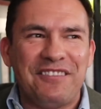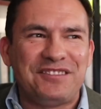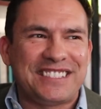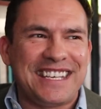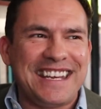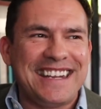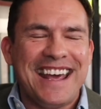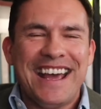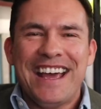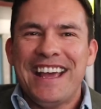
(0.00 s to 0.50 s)
I've
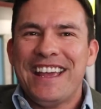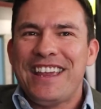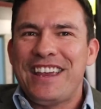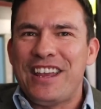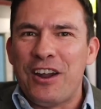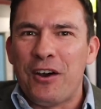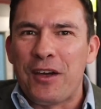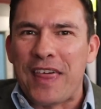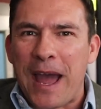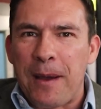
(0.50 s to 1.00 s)
seen
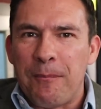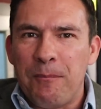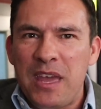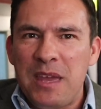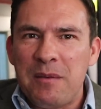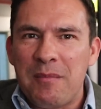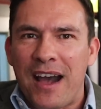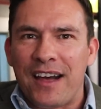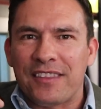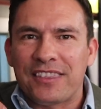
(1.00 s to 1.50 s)
you know that
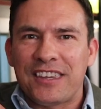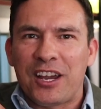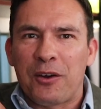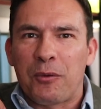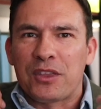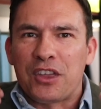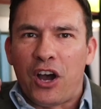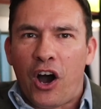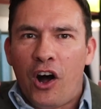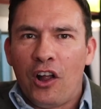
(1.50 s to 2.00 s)
meme out there
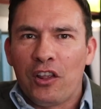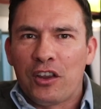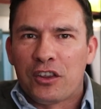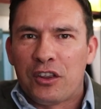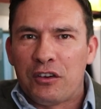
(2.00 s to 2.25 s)
with all